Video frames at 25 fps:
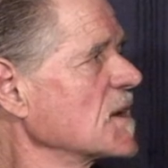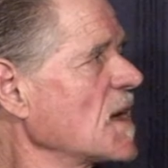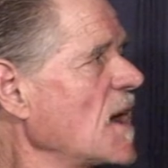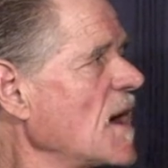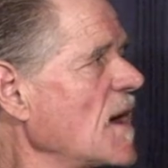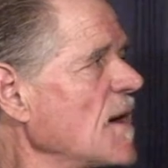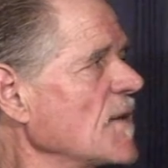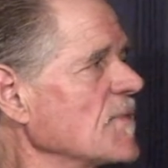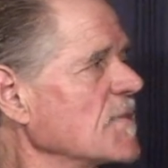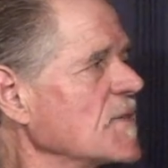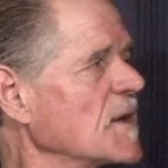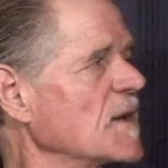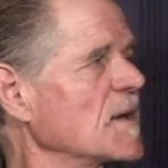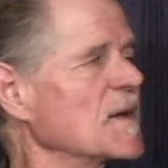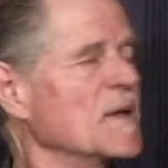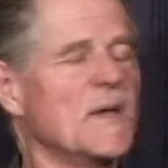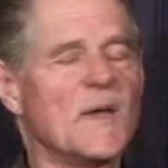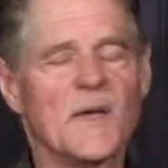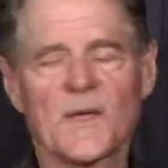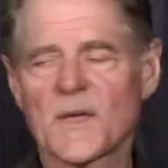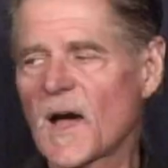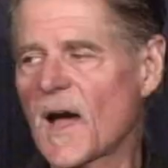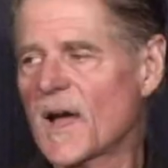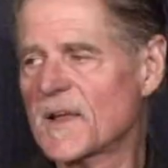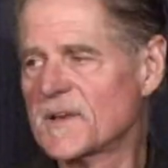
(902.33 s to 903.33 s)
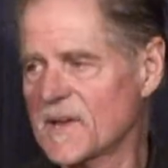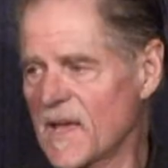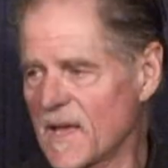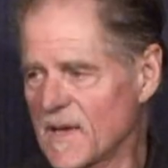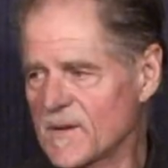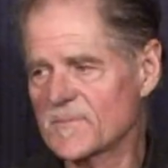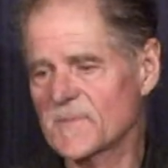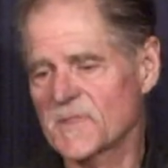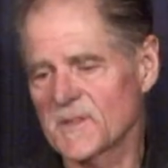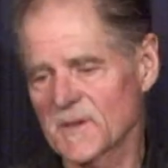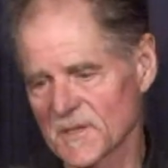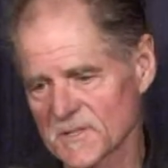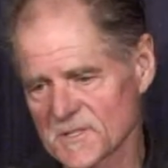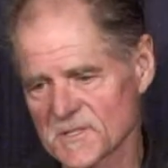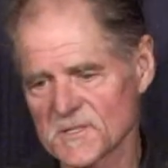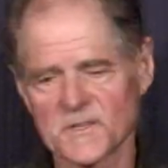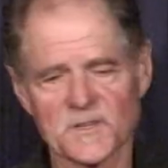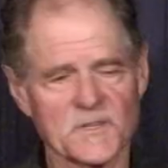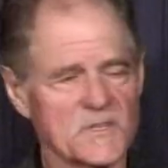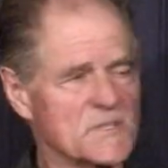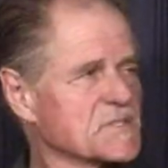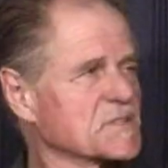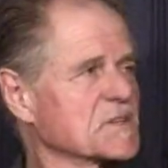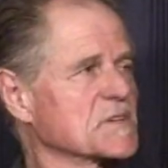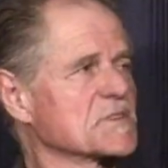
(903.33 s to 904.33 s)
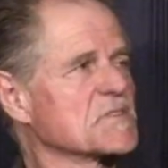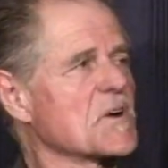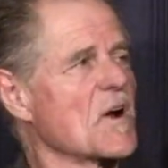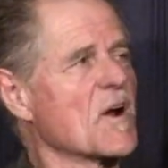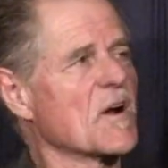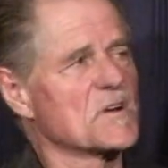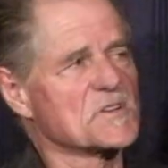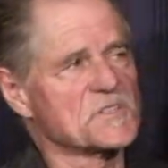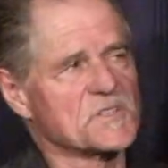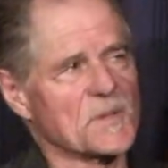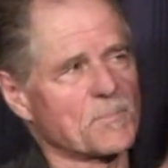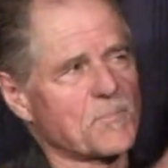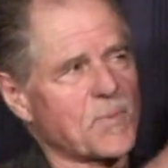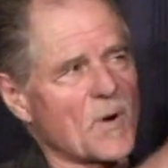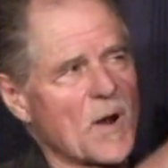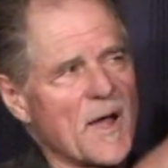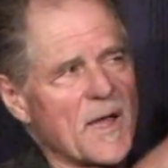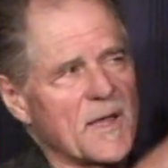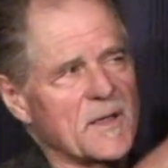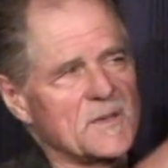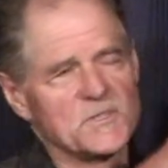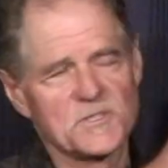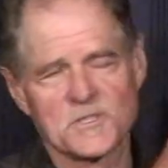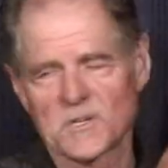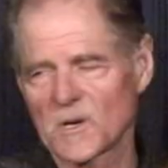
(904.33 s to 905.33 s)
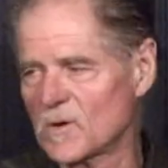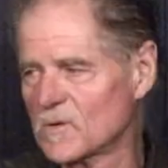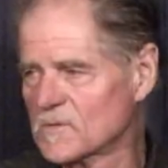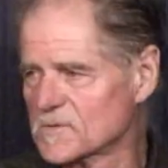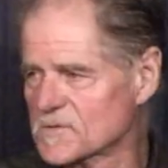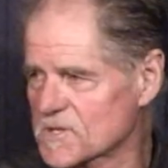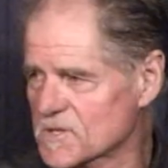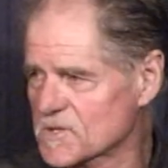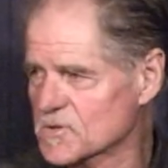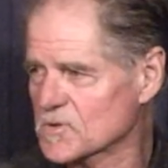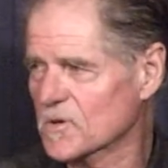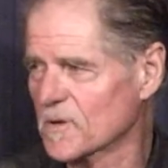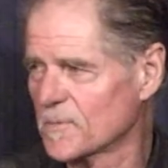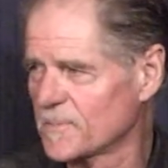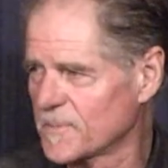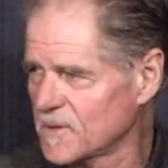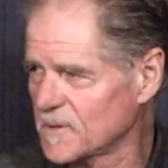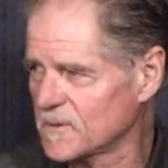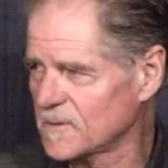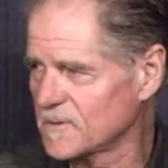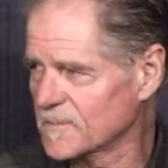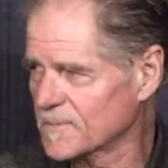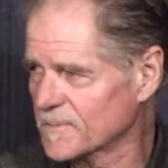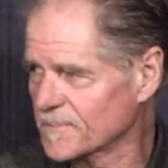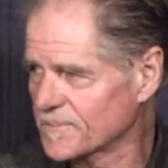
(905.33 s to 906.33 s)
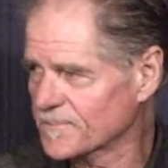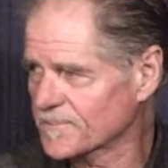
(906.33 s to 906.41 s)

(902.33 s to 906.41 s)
I named this guitar as the Brian Jones Tribute.